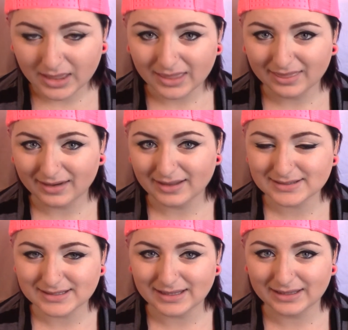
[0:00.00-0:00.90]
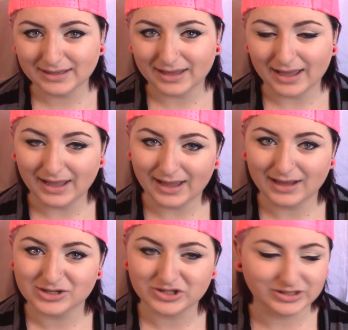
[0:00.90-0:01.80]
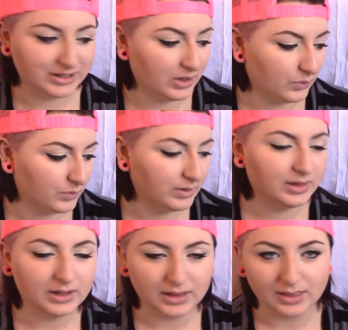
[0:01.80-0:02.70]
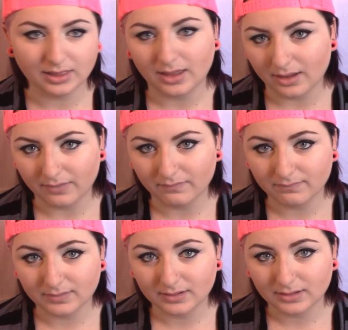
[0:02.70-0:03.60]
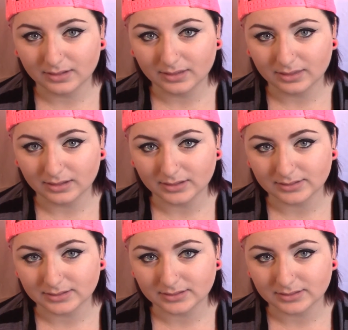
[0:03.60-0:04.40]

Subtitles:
The next thing, I actually really love this